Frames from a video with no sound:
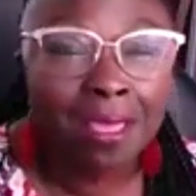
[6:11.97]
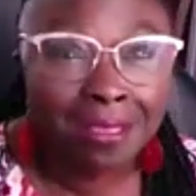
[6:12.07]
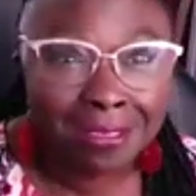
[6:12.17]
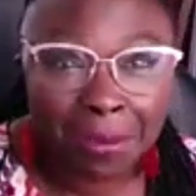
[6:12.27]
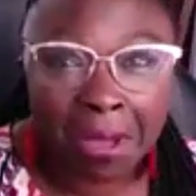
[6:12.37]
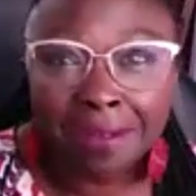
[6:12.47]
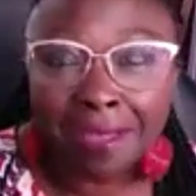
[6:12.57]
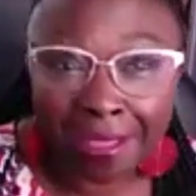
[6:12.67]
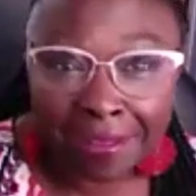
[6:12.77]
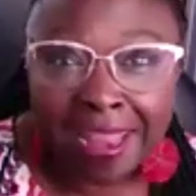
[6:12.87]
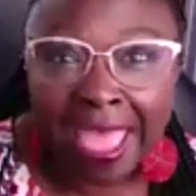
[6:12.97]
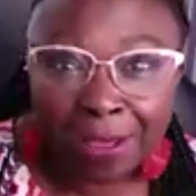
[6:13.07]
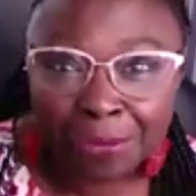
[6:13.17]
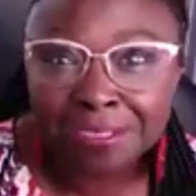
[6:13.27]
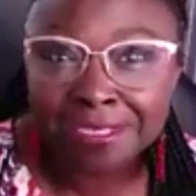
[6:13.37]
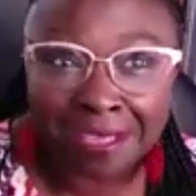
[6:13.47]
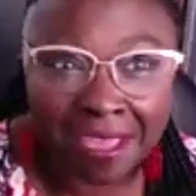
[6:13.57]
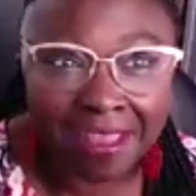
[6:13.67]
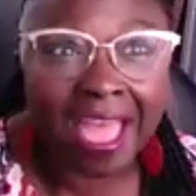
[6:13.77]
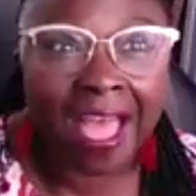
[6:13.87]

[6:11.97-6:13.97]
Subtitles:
So I announced that